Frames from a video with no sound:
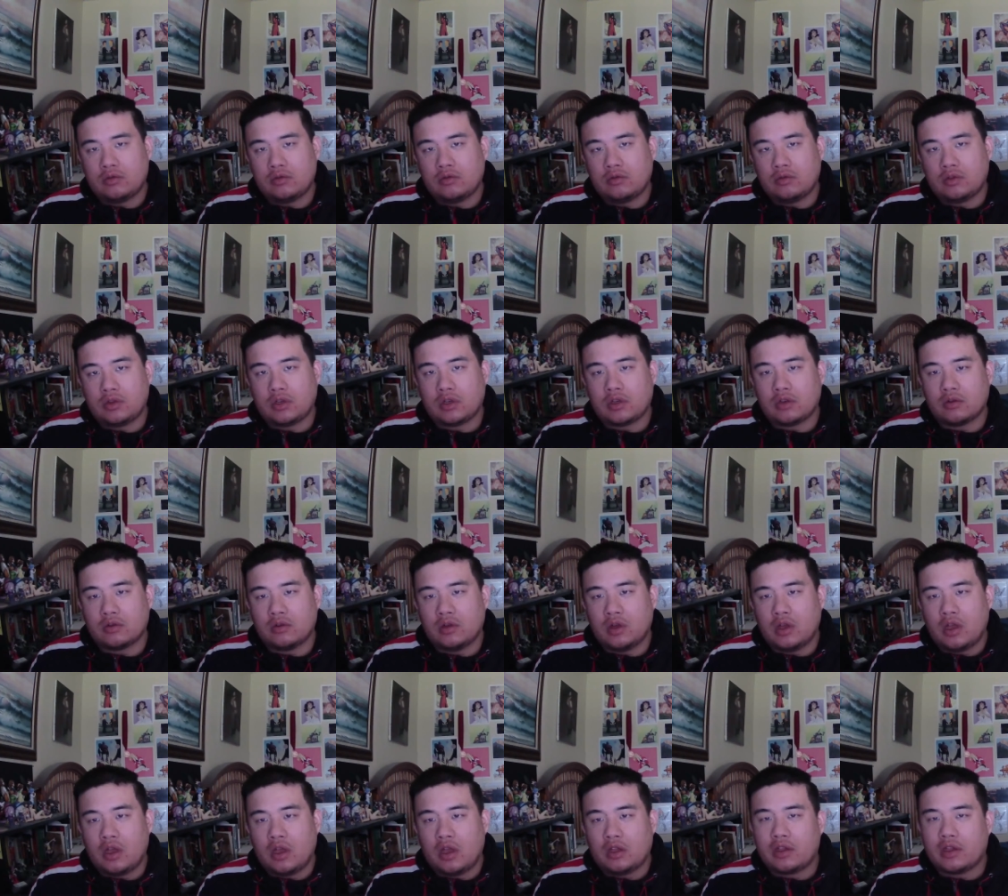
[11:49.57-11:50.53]
You know,
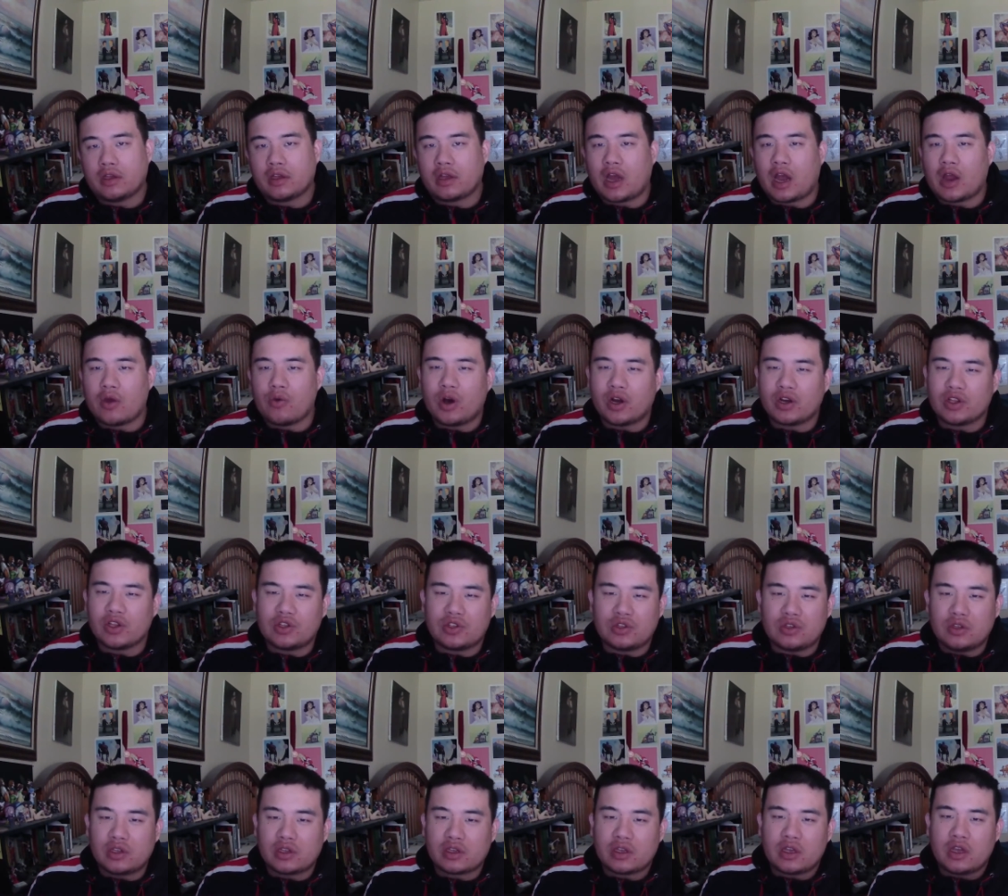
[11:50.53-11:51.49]
like I want to
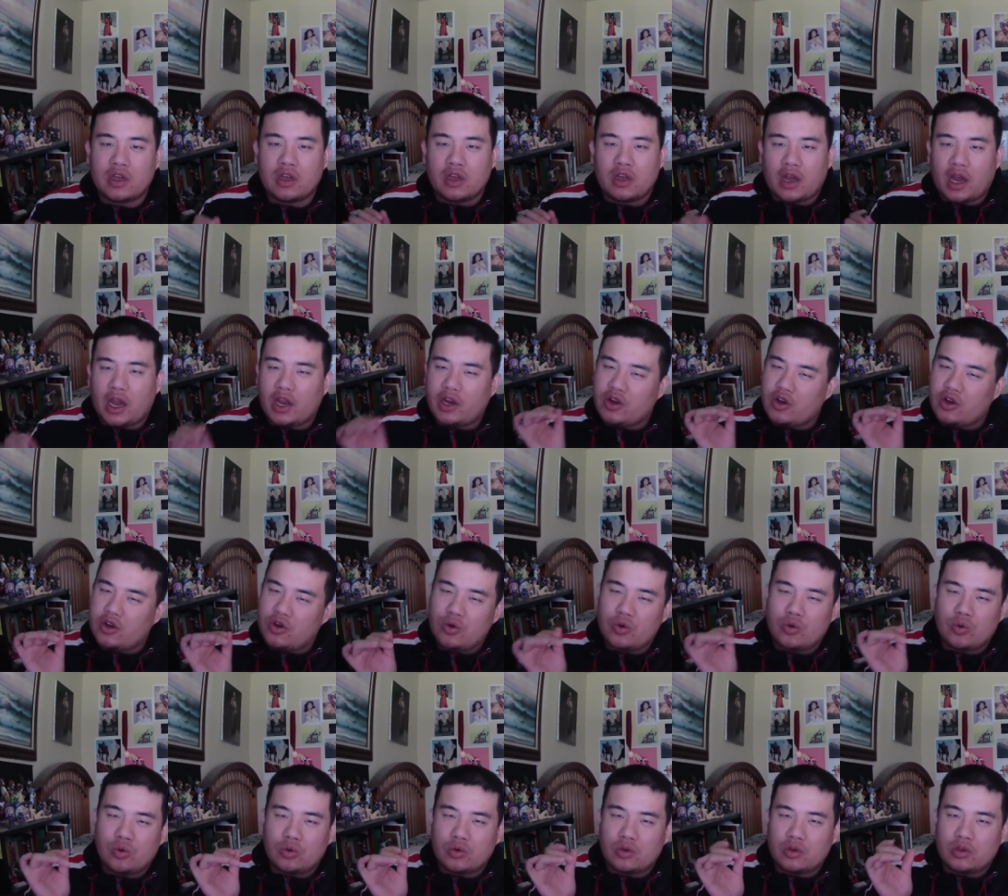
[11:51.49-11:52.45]
like I
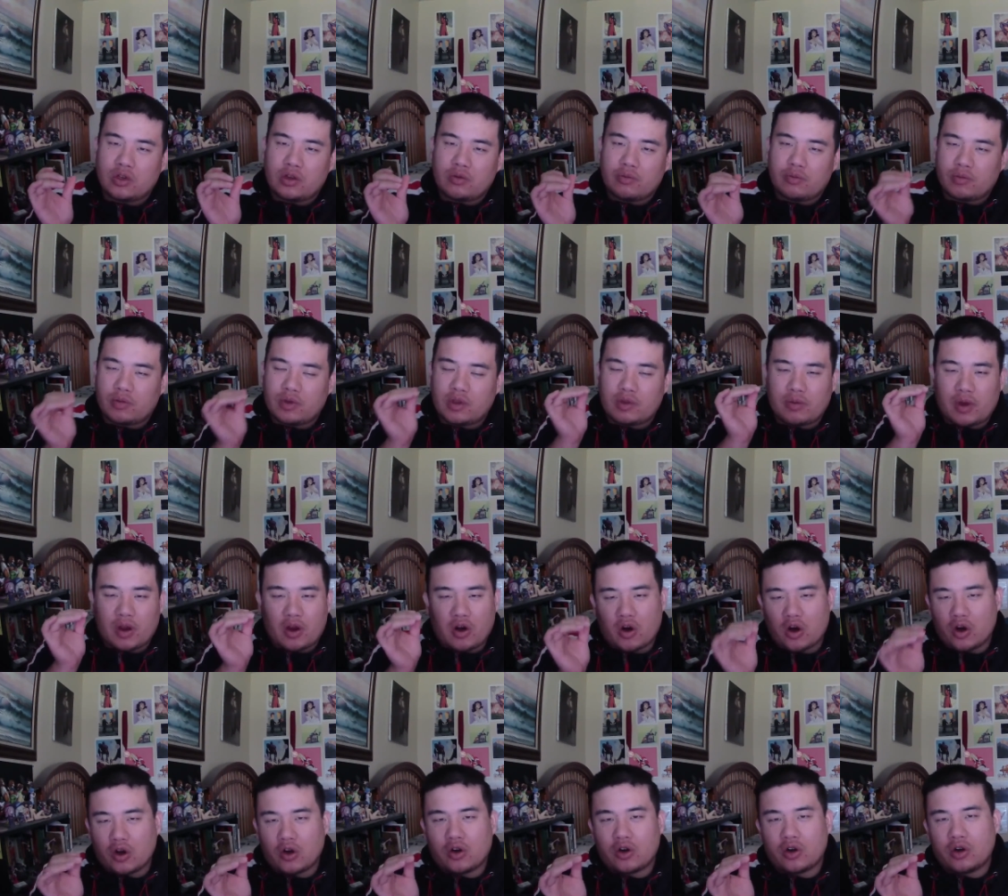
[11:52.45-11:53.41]
know in, in my
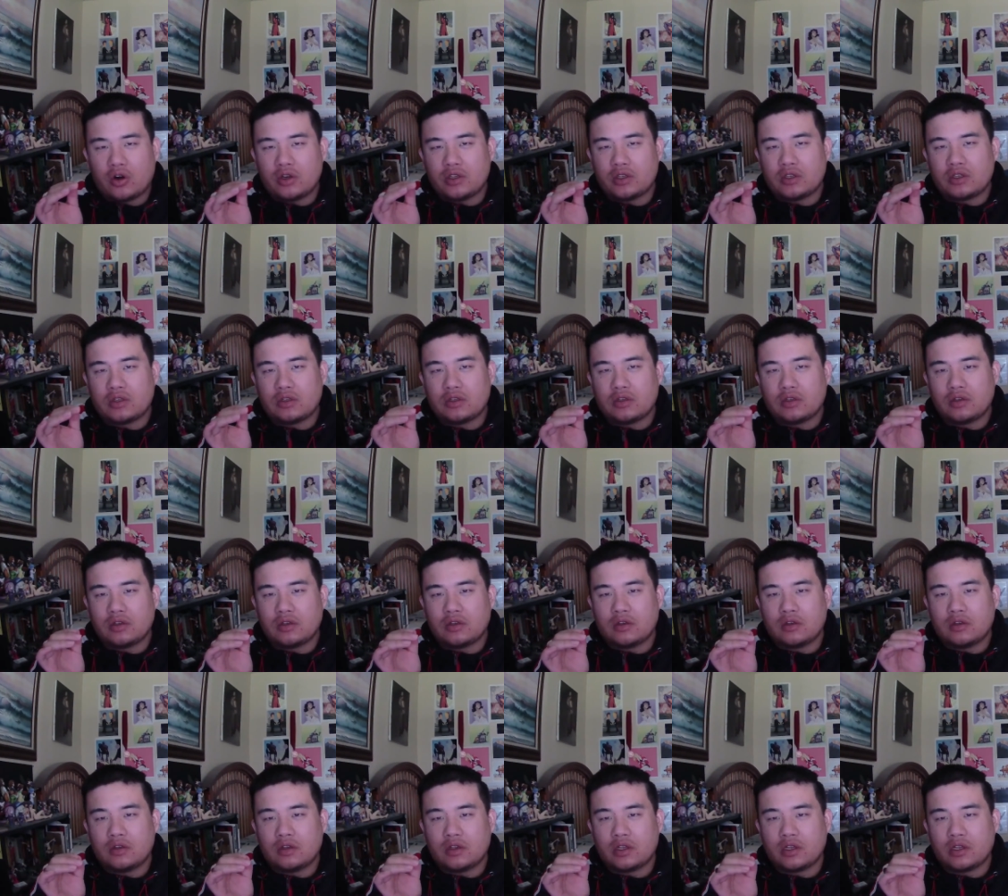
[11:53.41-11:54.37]
heart of hearts,
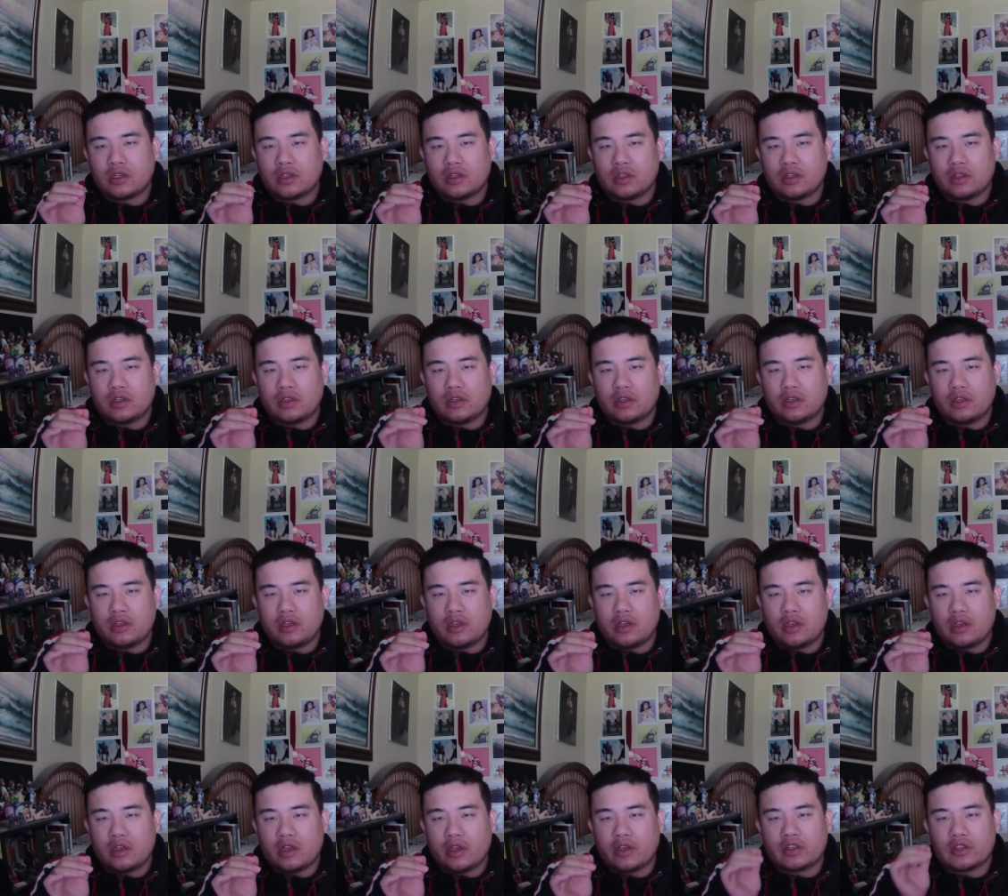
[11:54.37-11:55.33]
like,
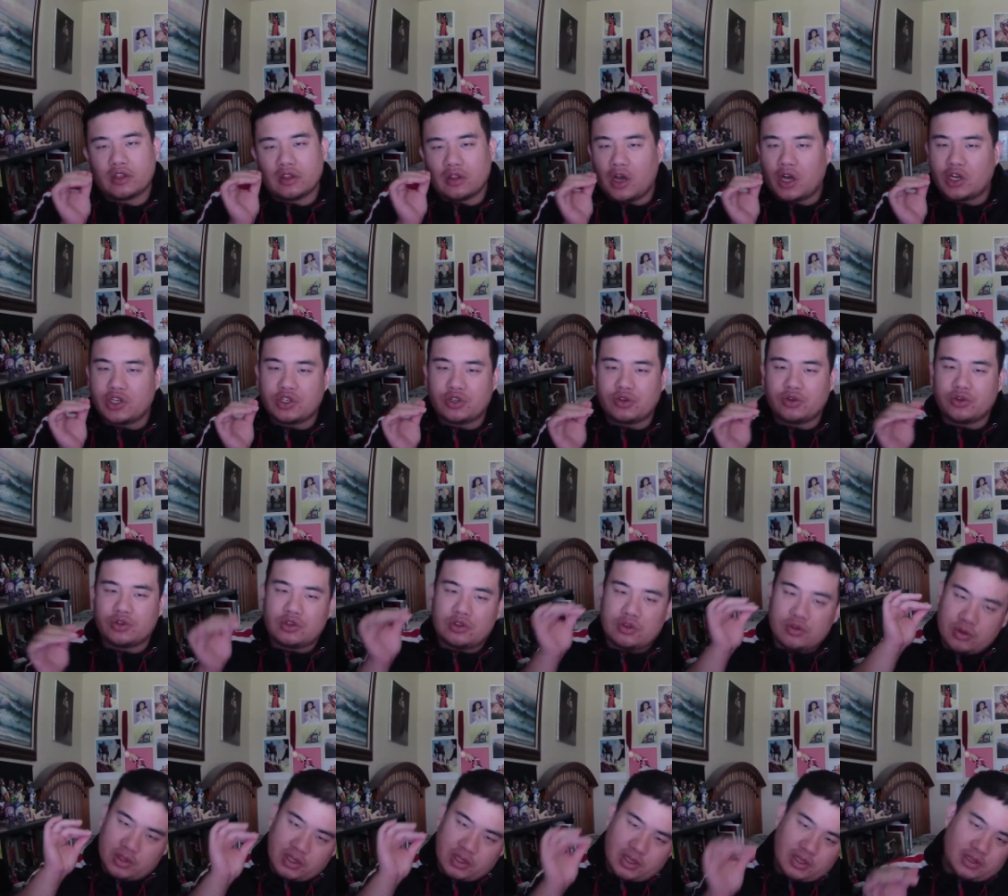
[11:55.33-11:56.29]
it's logical to
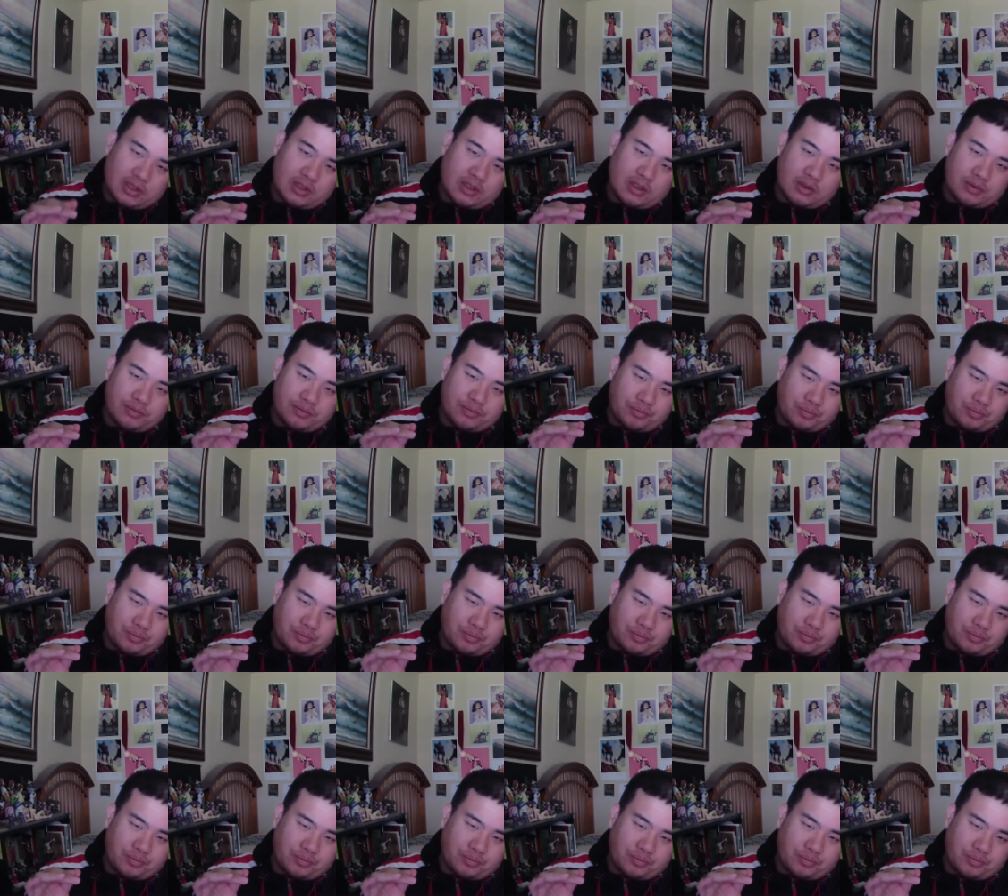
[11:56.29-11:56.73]
do this.